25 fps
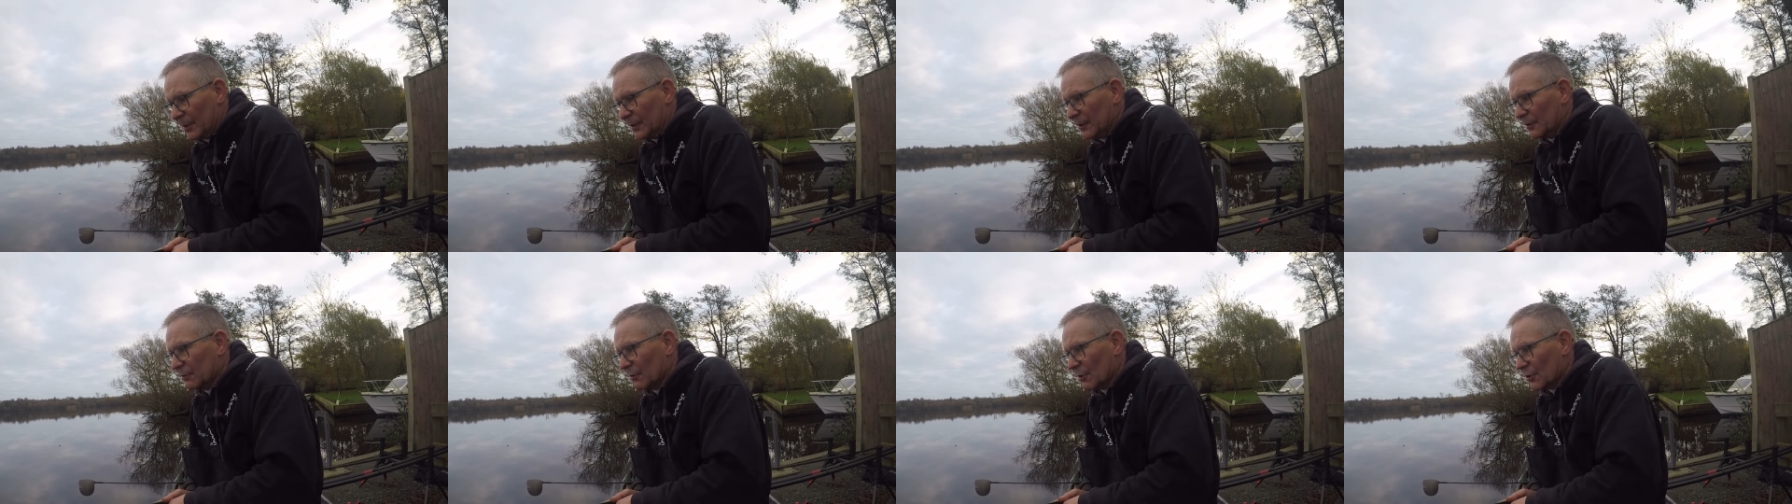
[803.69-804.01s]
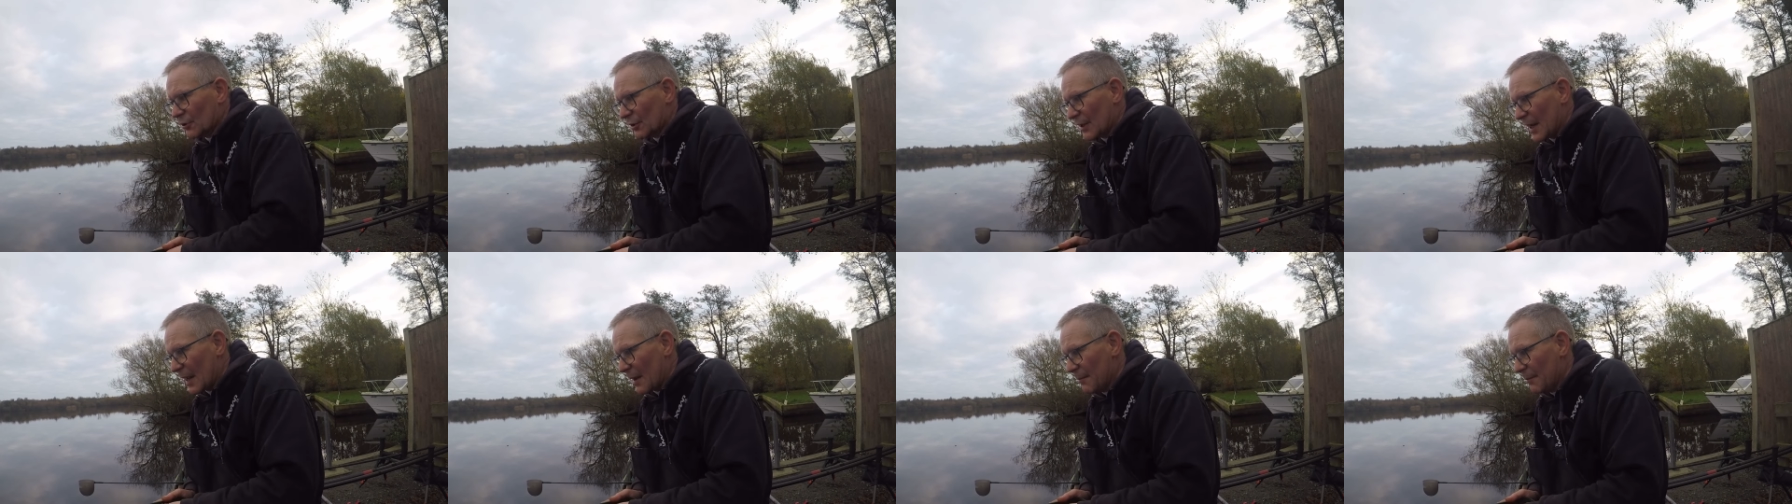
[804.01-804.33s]
and
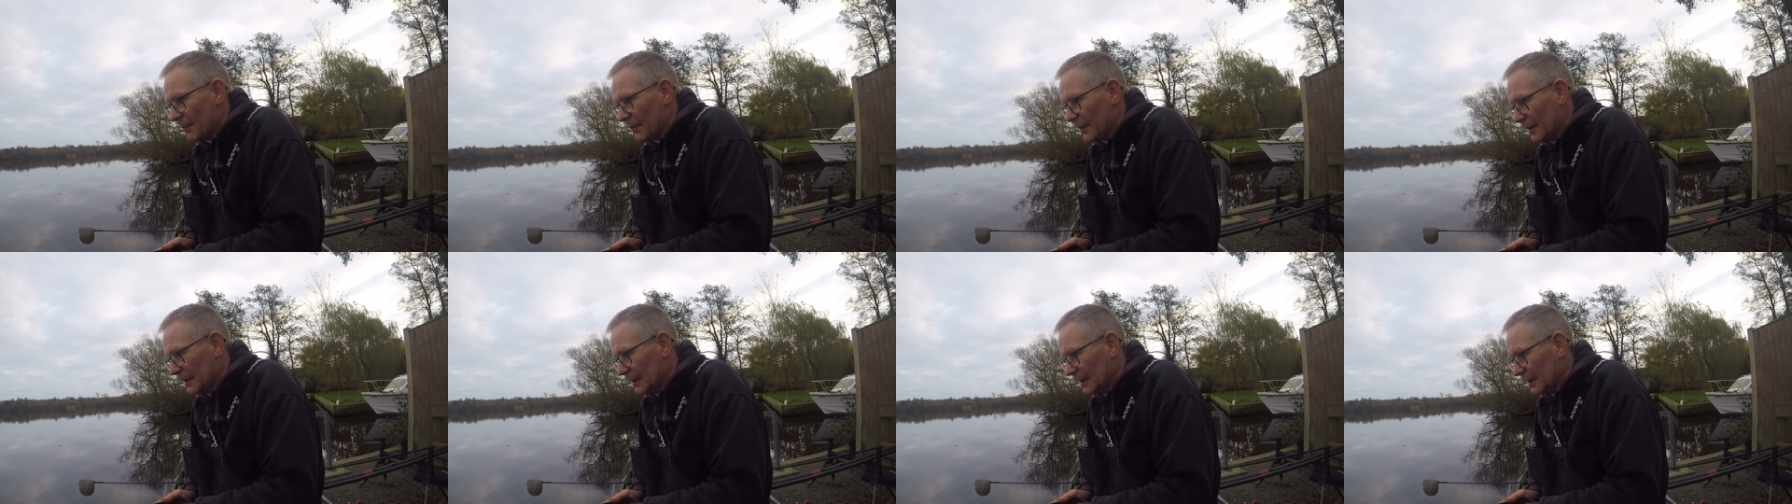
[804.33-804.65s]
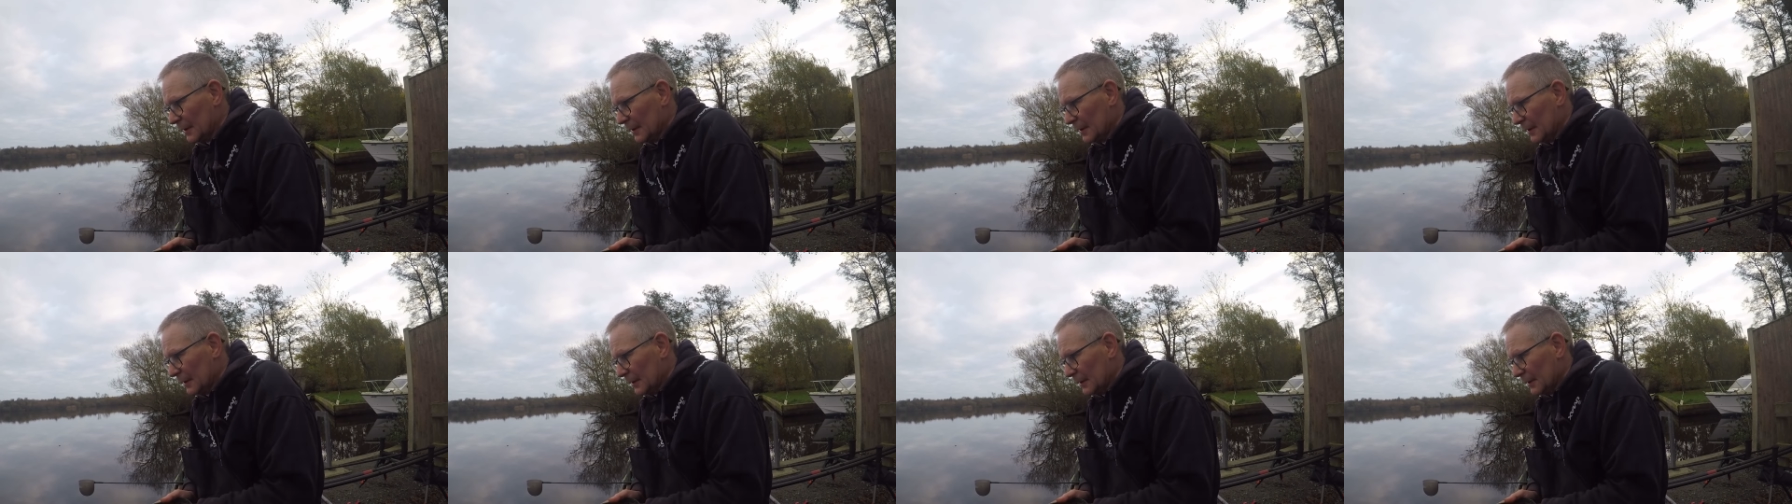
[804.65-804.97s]
crushed hemp,
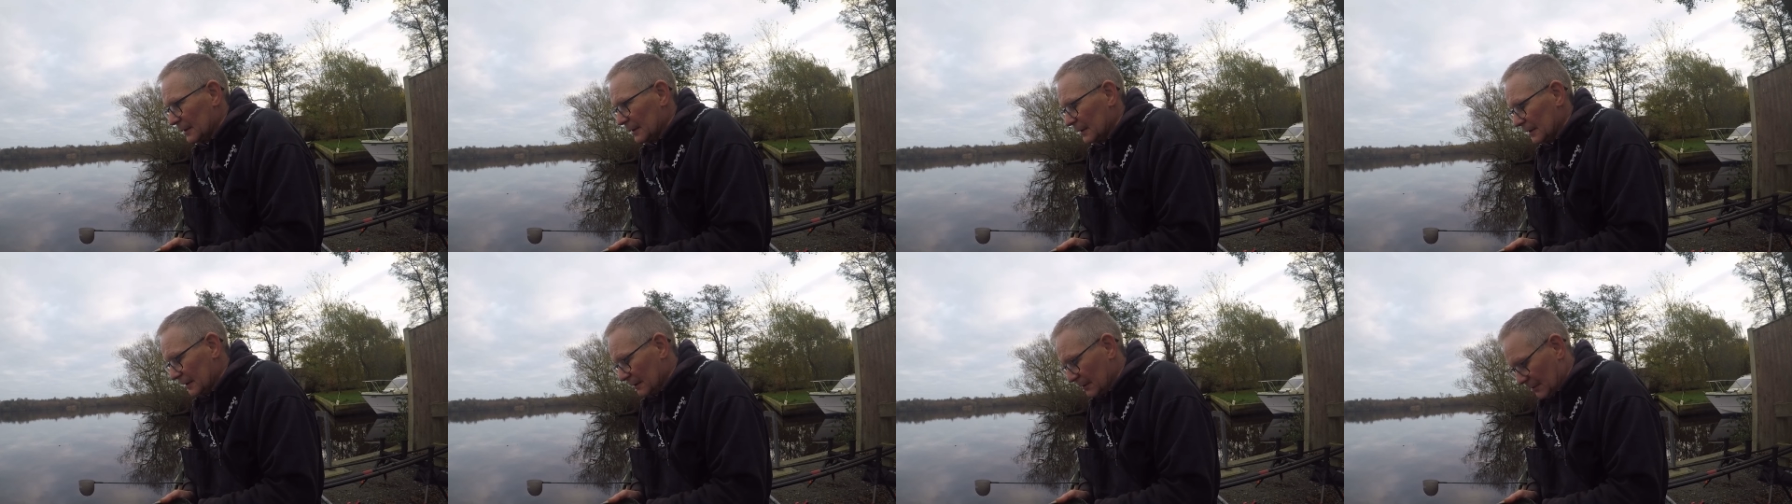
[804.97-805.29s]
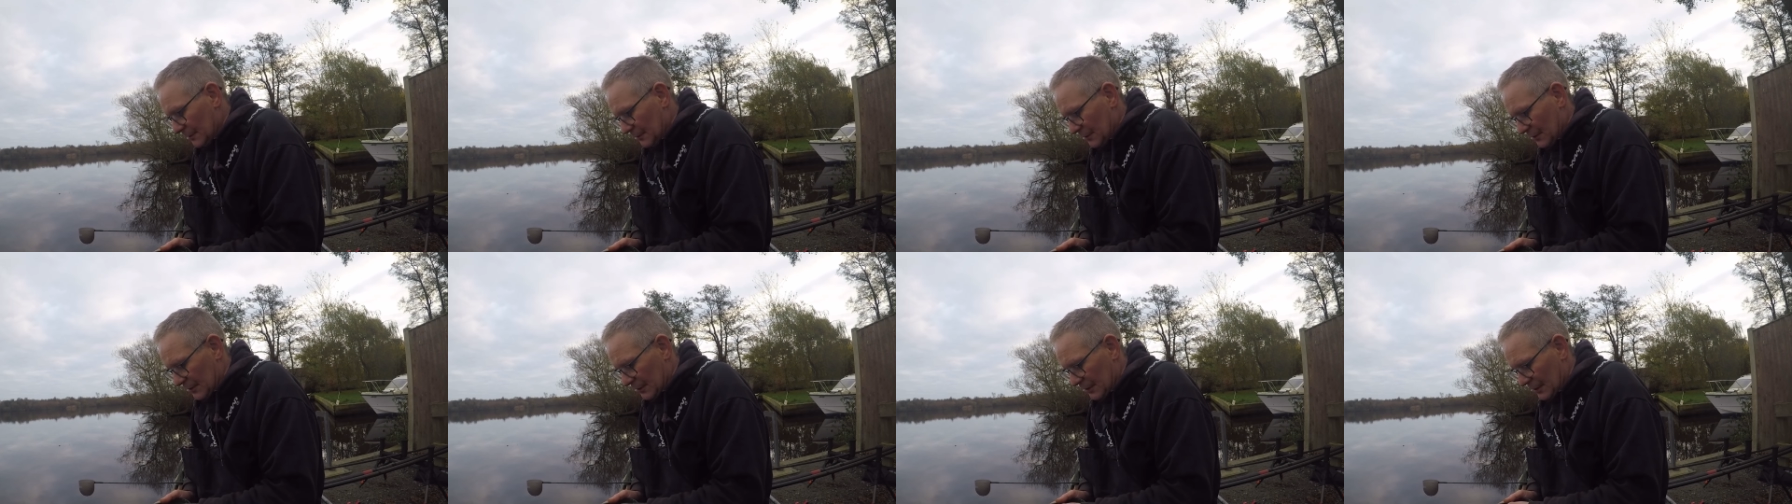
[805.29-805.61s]
and
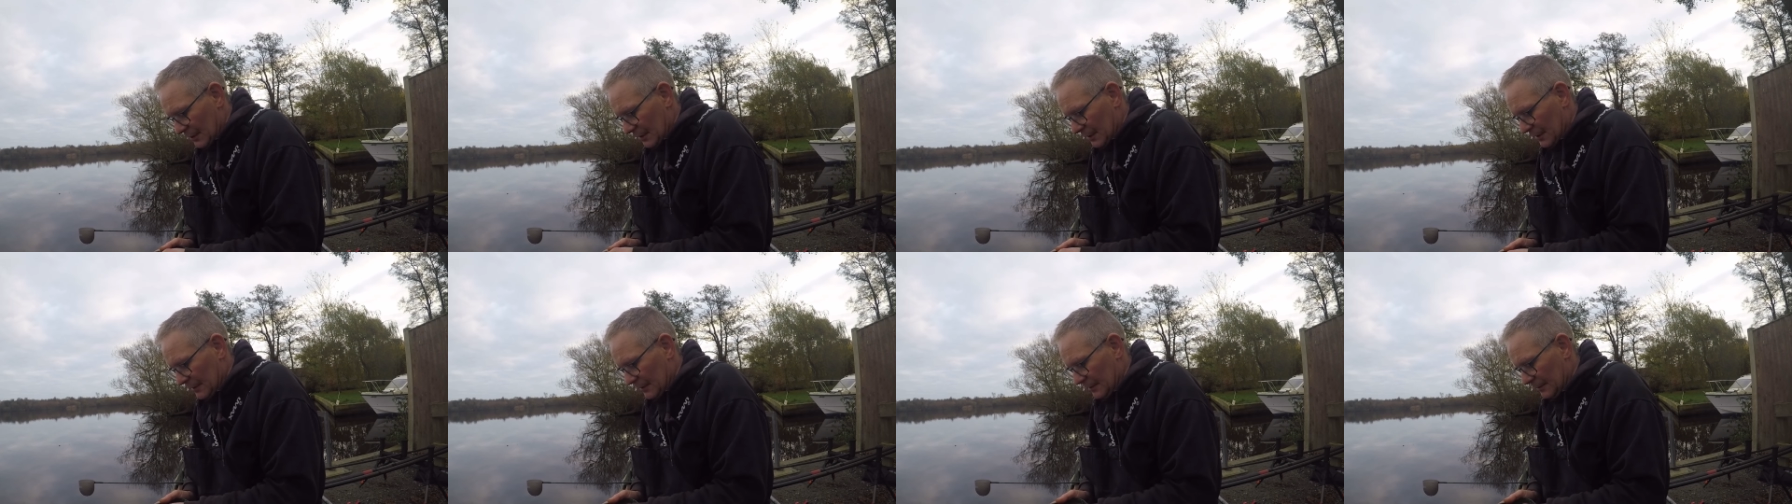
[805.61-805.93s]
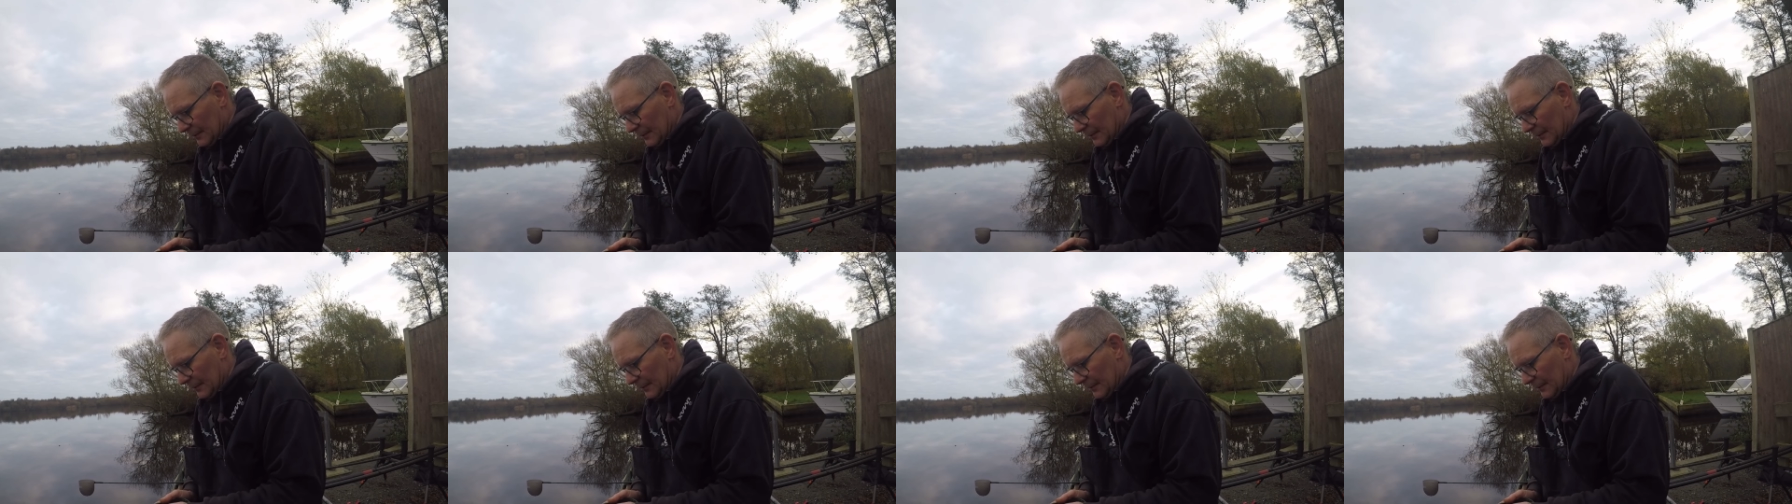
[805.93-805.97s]
I'm just not